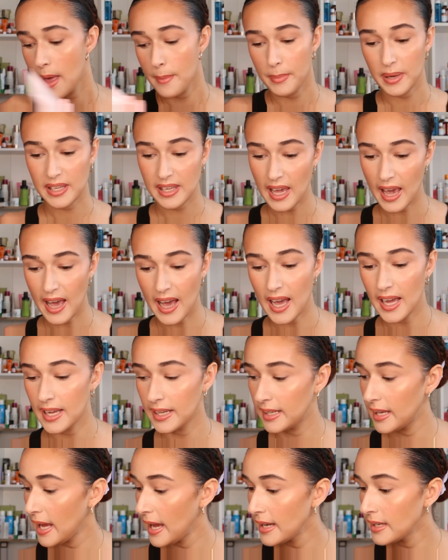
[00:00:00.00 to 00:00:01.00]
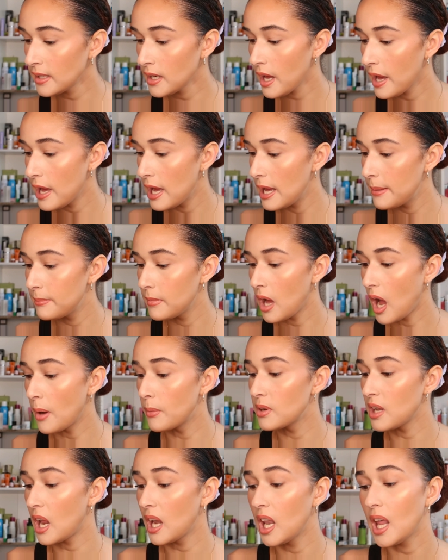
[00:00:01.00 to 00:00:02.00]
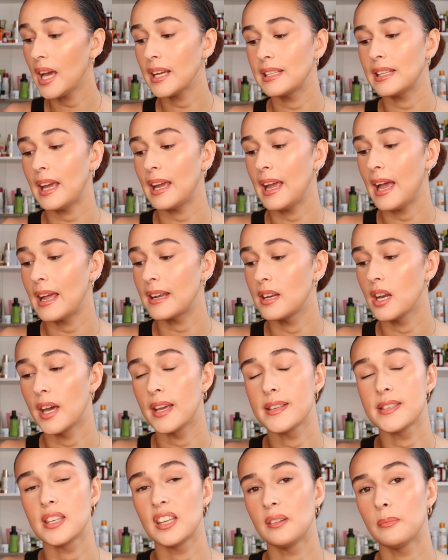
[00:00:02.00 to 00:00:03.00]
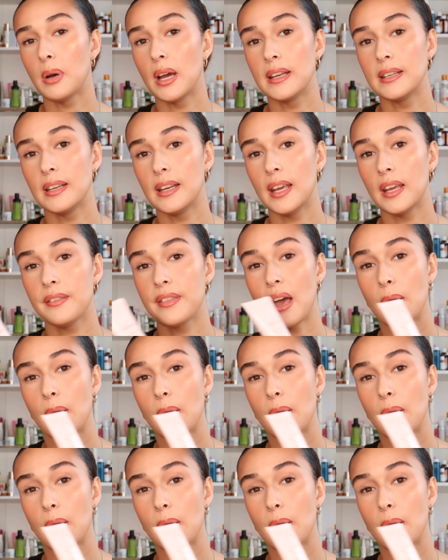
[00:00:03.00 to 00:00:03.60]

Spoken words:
But yeah, again, I like that it had niacinamide in it.